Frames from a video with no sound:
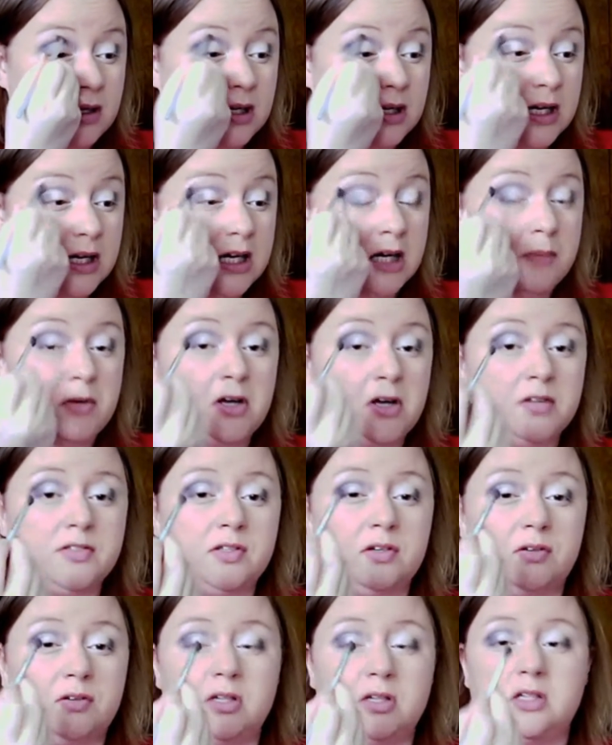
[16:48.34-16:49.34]
And I'm
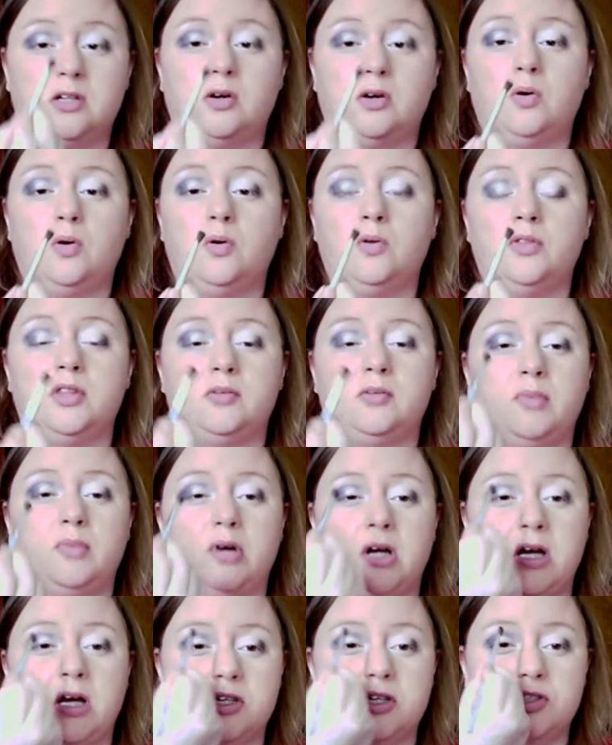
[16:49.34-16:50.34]
also going to hold the
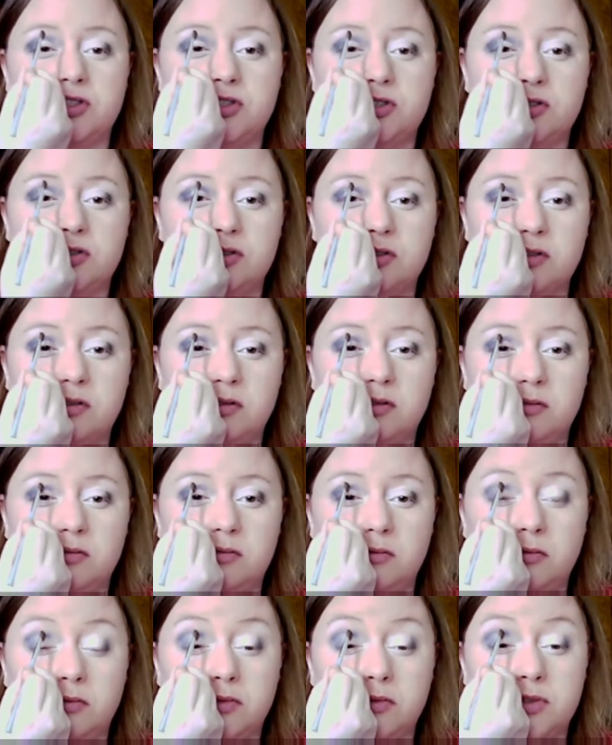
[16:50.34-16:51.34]
brush
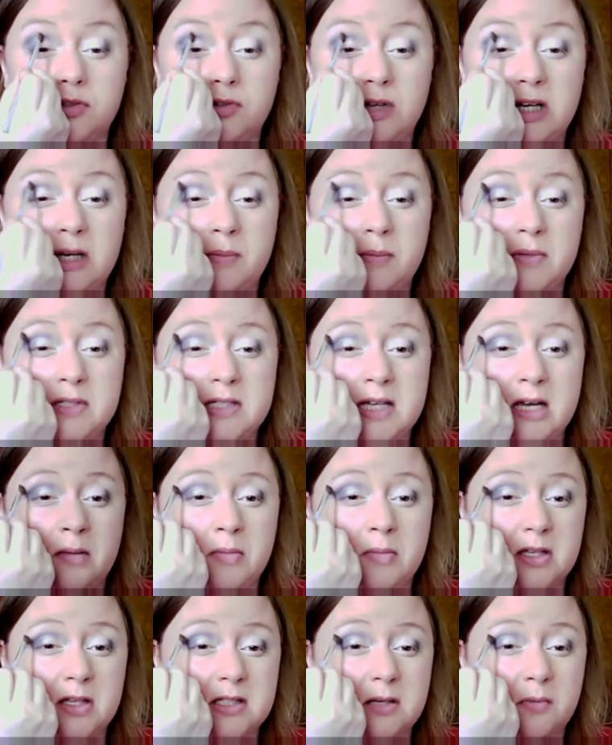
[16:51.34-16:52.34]
straight up and down
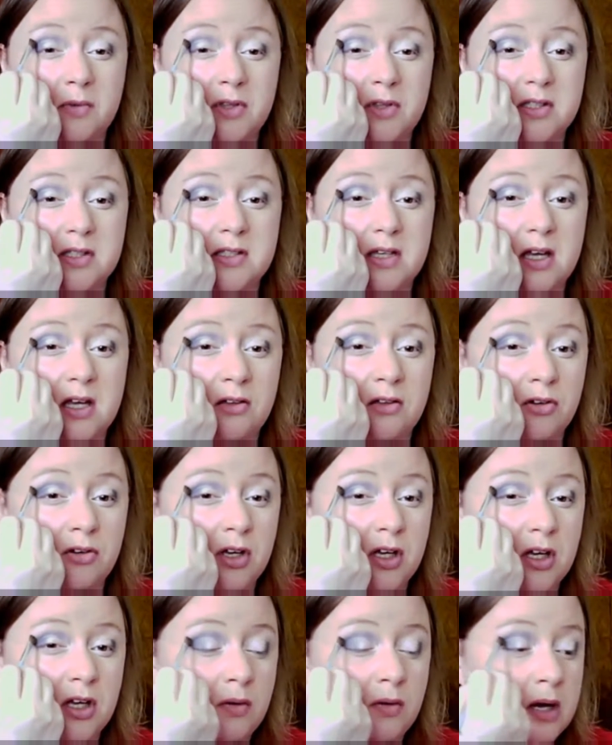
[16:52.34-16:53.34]
because I want this color to
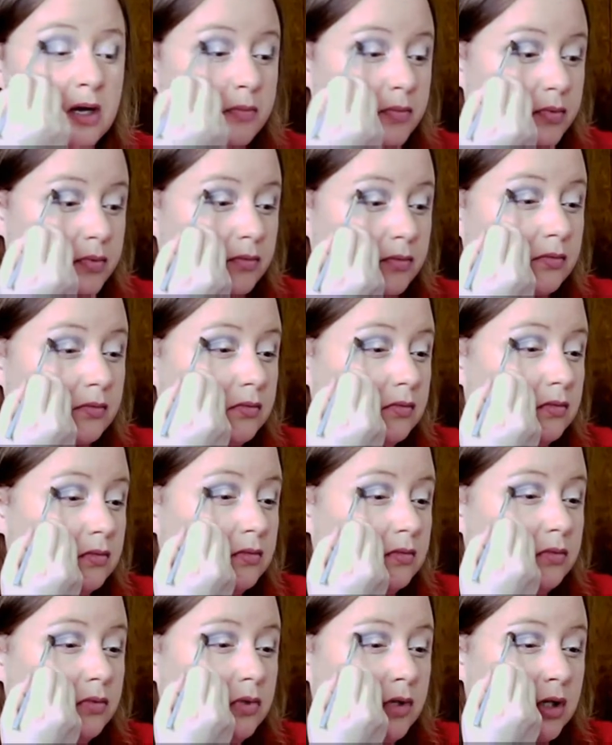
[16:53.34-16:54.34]
go up
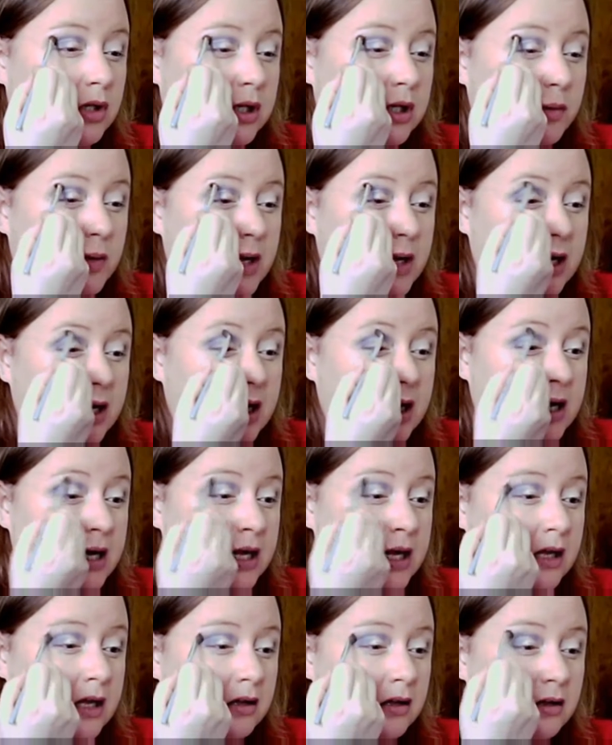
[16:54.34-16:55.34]
really quite
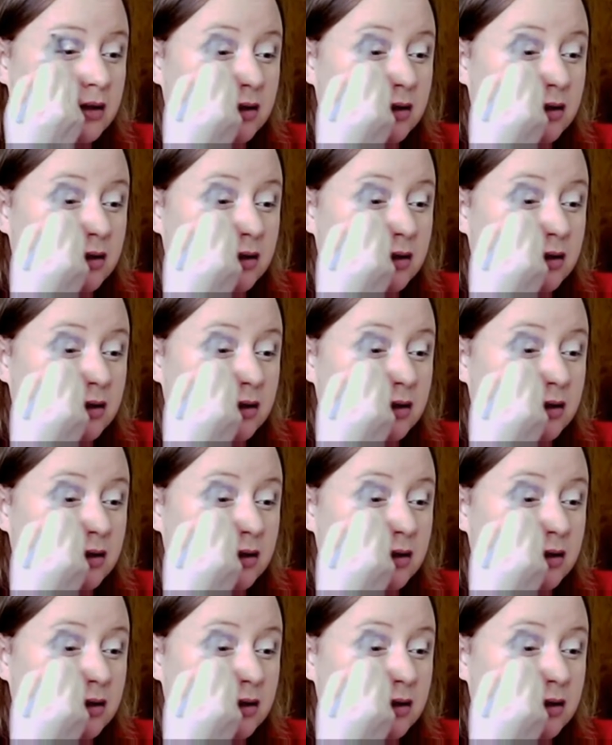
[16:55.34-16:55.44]
high.